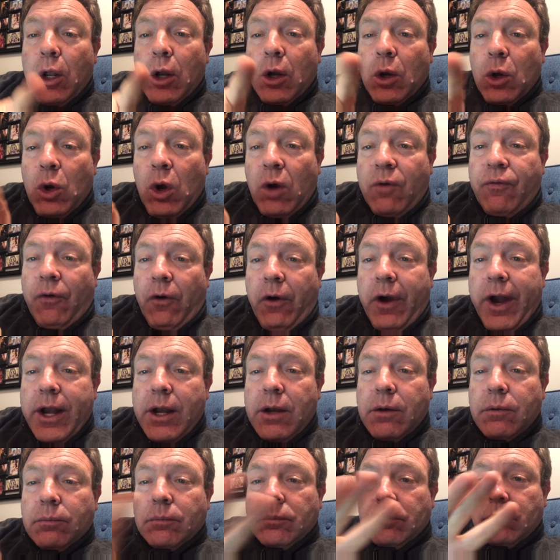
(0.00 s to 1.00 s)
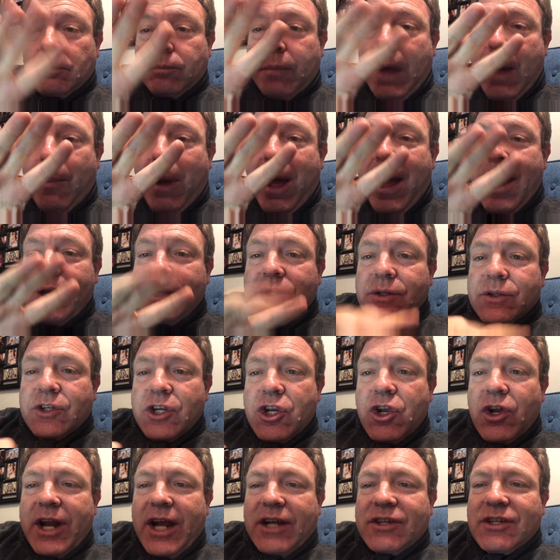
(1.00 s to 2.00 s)
Look for it. Bye-bye. See
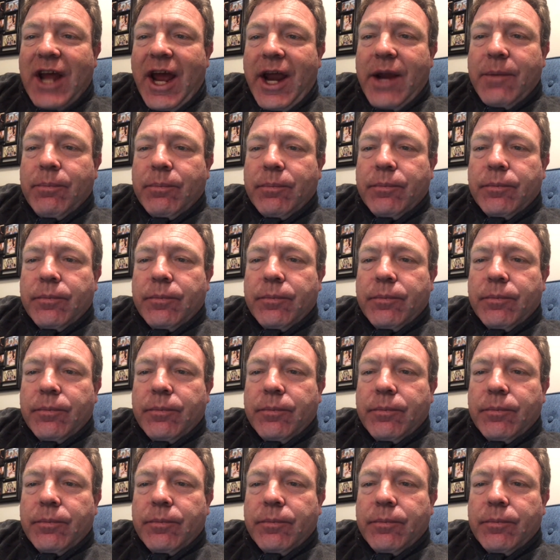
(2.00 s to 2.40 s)
you next time.